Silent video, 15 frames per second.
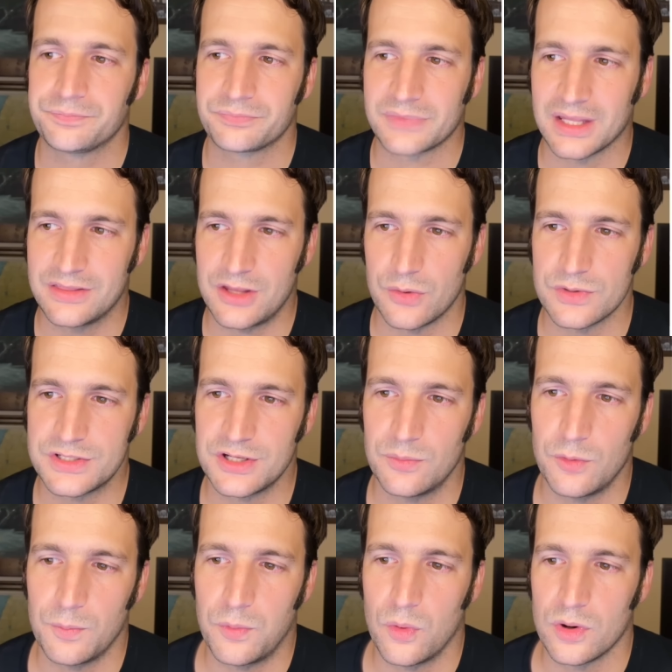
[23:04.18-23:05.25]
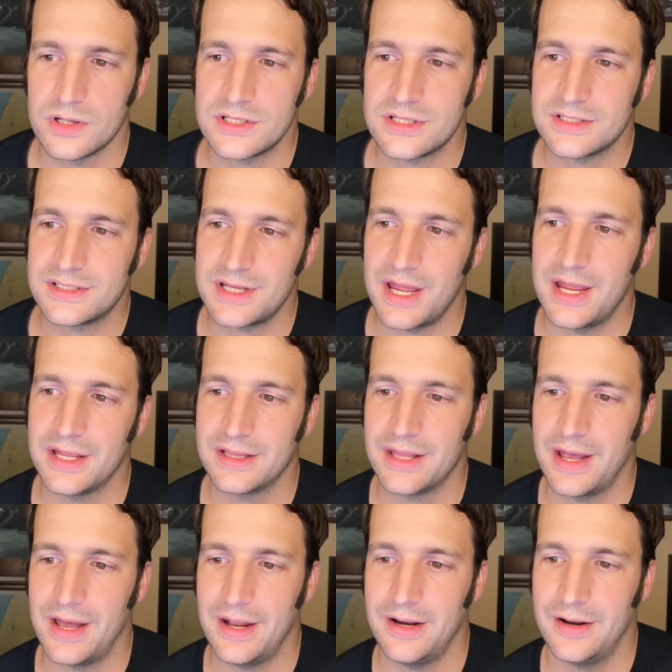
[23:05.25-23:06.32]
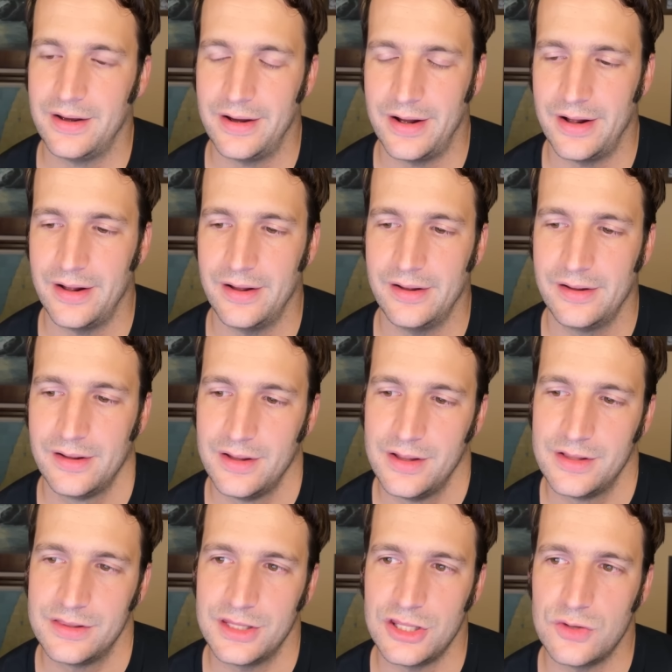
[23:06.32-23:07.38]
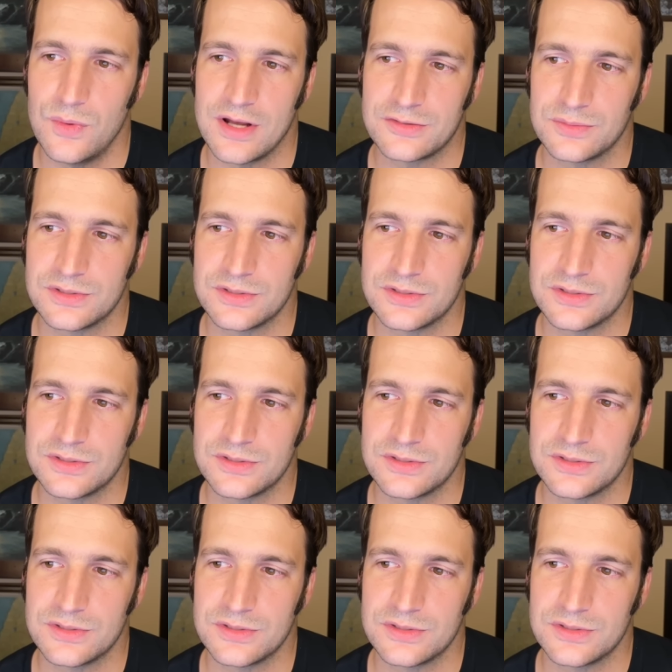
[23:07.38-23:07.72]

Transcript: There were some reports saying that the U.S.